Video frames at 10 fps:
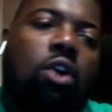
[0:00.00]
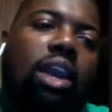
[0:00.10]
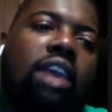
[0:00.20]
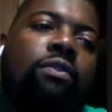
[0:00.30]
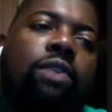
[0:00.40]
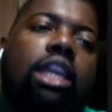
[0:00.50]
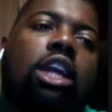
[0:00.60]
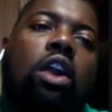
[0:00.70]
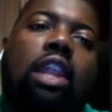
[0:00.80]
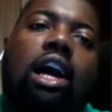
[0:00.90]
So if we
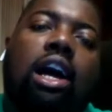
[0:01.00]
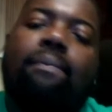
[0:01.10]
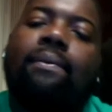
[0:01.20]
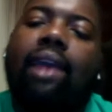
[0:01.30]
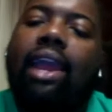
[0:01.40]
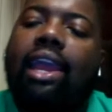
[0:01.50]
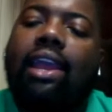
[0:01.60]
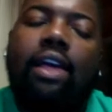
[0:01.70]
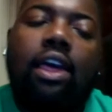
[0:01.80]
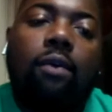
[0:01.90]
gonna
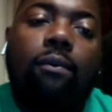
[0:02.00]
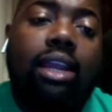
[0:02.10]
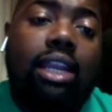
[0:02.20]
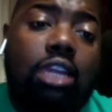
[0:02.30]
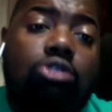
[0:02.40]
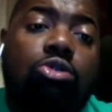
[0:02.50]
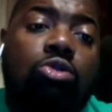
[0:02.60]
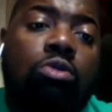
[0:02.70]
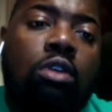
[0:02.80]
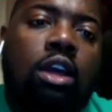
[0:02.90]
upgrade, we need
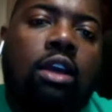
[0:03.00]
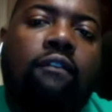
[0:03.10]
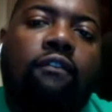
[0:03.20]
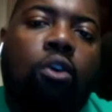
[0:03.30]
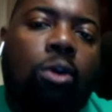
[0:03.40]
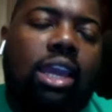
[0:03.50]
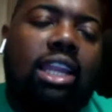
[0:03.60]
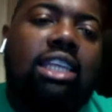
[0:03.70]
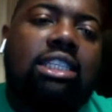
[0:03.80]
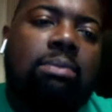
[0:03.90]
to
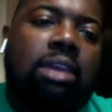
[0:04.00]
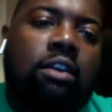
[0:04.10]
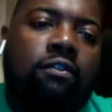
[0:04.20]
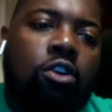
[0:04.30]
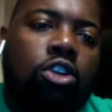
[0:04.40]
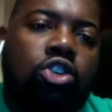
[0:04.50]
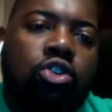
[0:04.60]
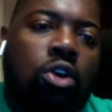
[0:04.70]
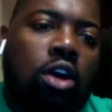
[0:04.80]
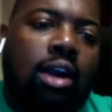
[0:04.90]
it needs to be a for
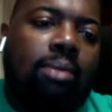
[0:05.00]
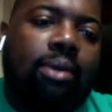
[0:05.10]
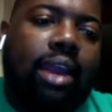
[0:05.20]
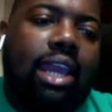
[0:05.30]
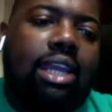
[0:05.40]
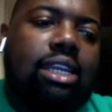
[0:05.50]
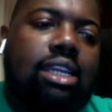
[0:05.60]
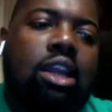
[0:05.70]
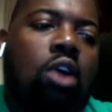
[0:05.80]
sure upgrade.